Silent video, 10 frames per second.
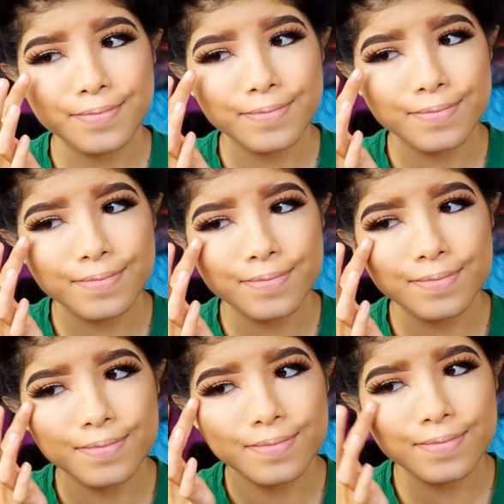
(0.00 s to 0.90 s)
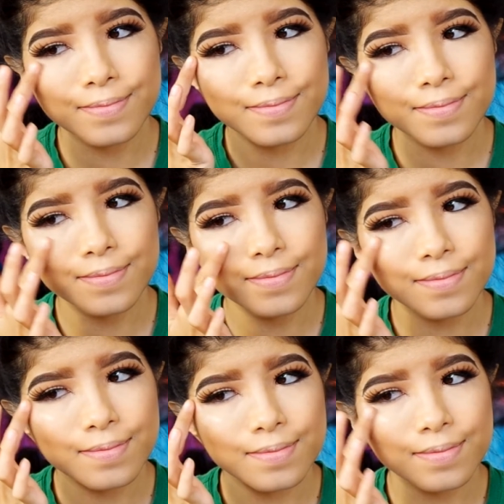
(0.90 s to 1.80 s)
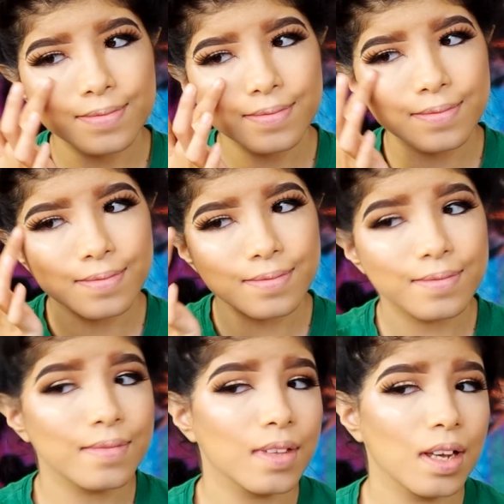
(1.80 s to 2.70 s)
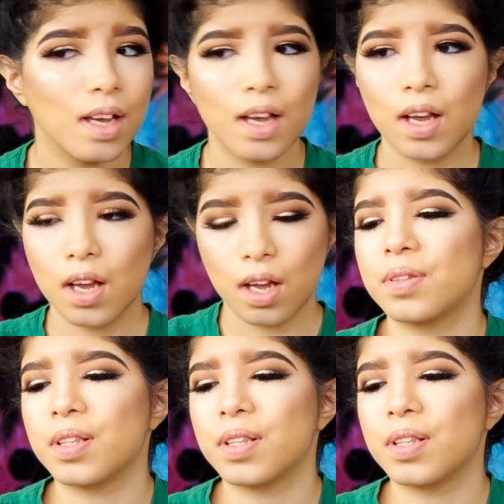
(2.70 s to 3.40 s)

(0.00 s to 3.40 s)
(silence)